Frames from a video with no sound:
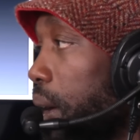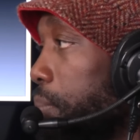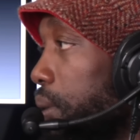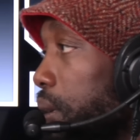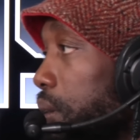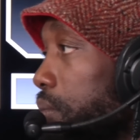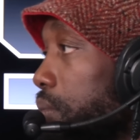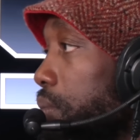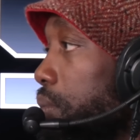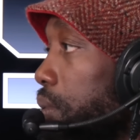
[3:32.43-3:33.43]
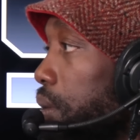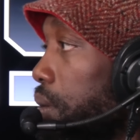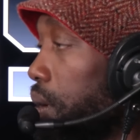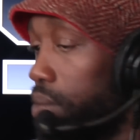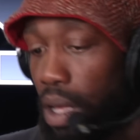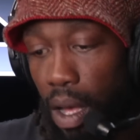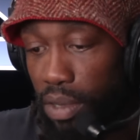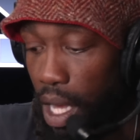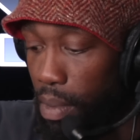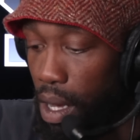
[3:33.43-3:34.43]
Pat Bev. I'm
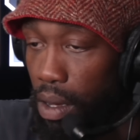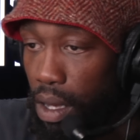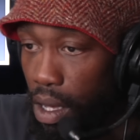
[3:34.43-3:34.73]
talking about,